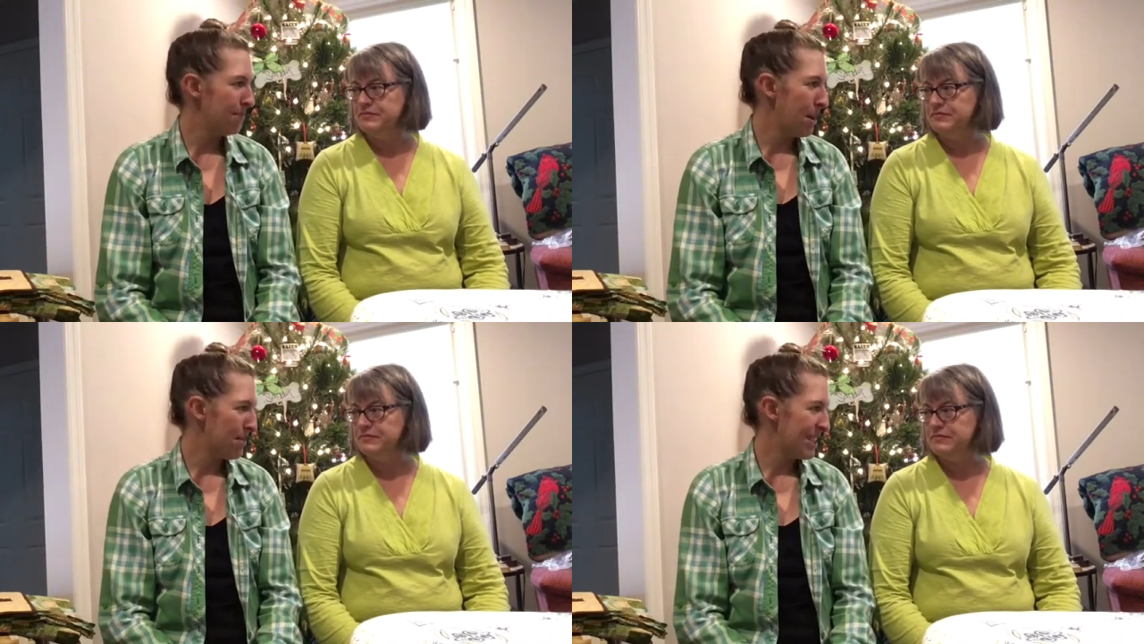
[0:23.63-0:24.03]

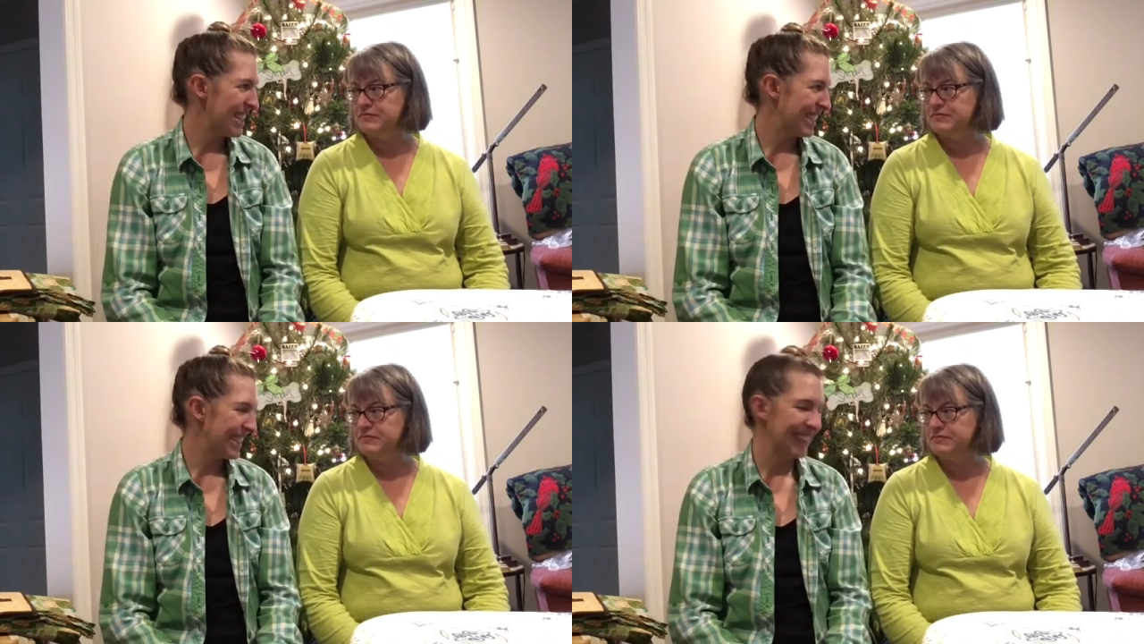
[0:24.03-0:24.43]
Speaker 1: Mom's
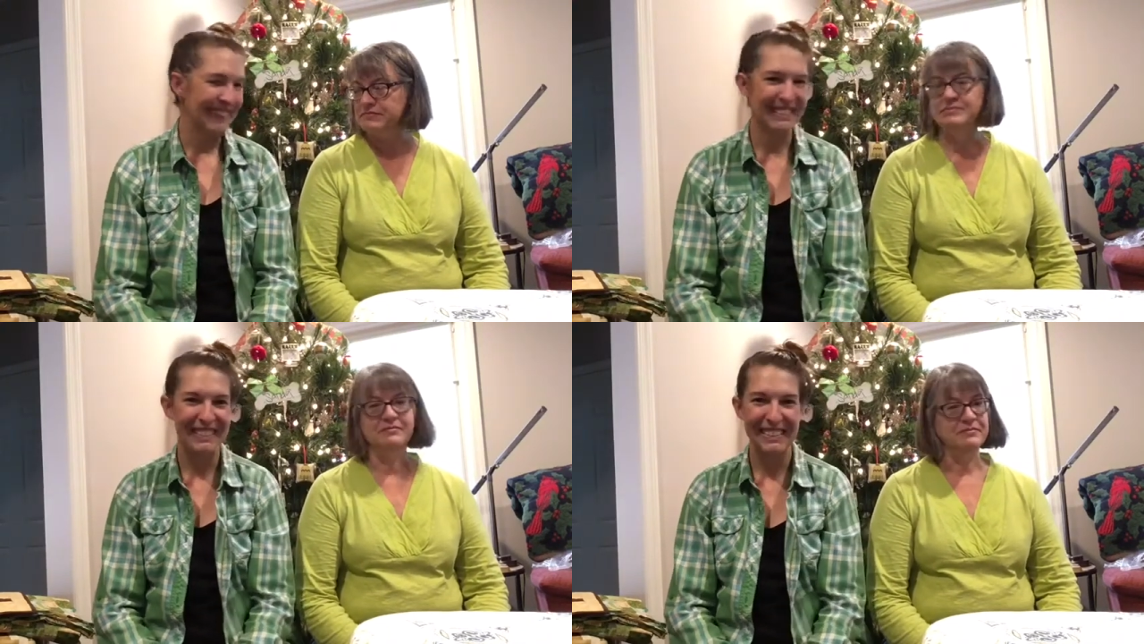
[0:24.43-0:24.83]
sick.
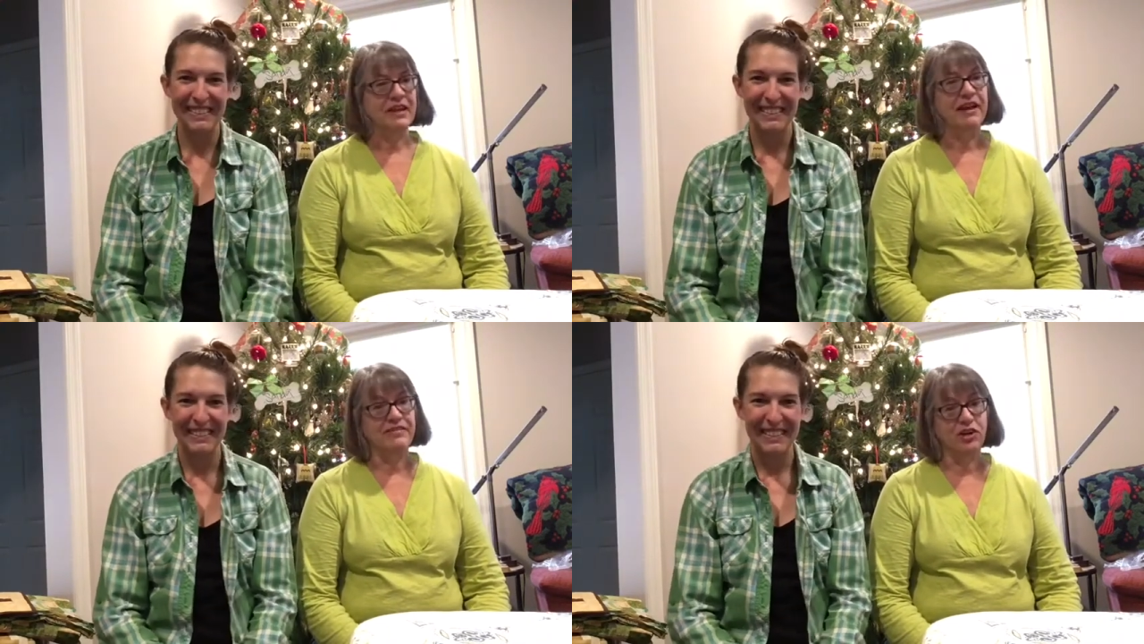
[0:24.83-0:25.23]

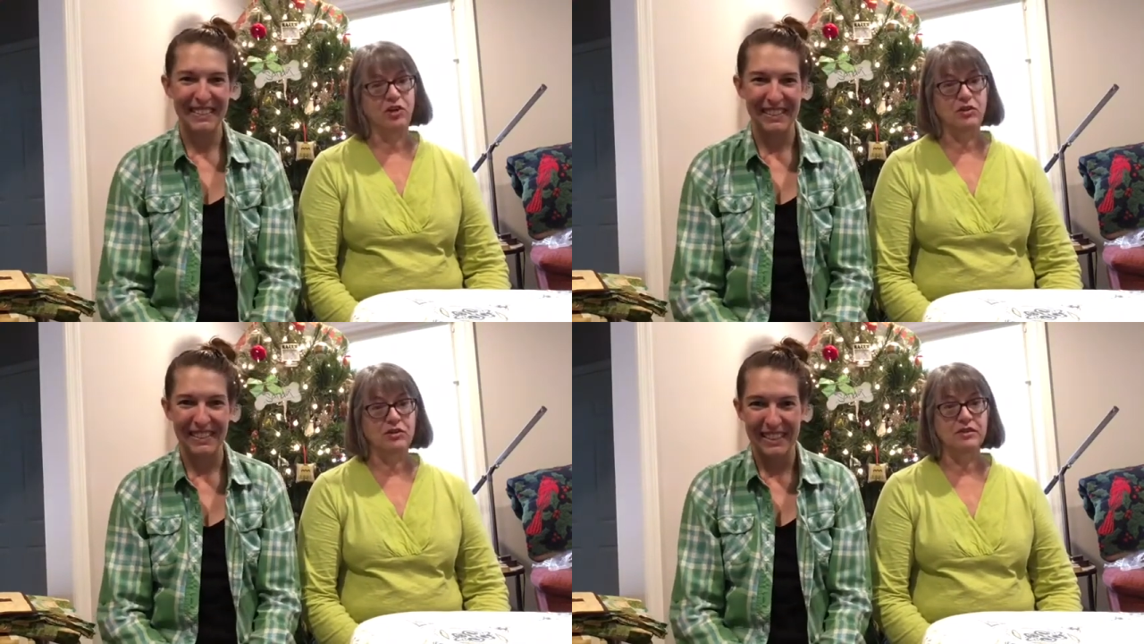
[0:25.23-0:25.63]
I have a
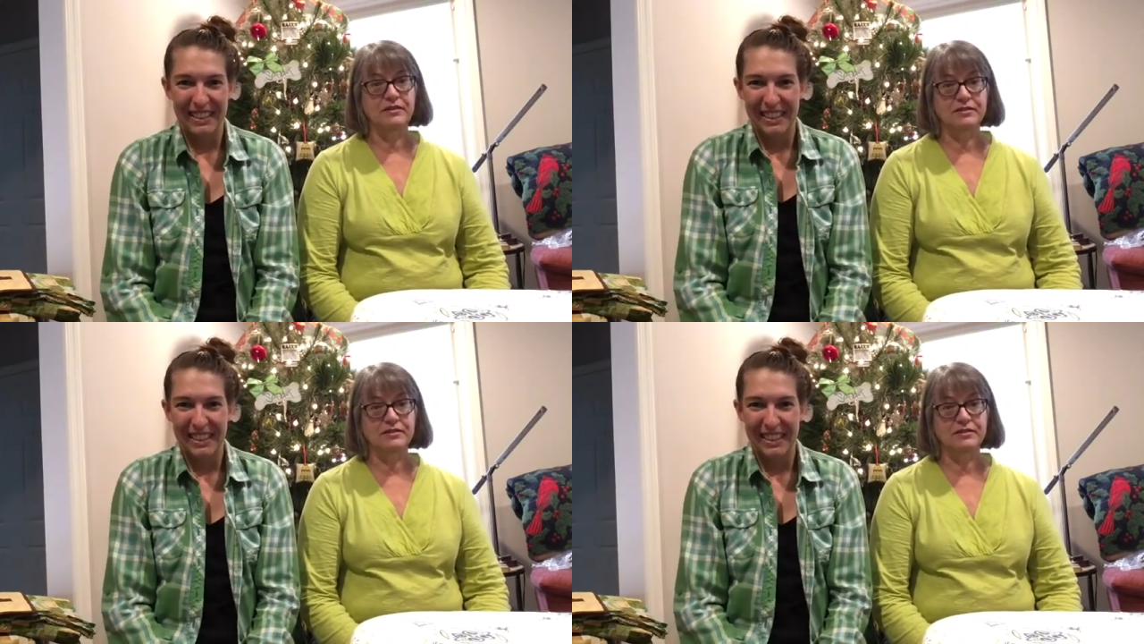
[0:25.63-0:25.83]
cold.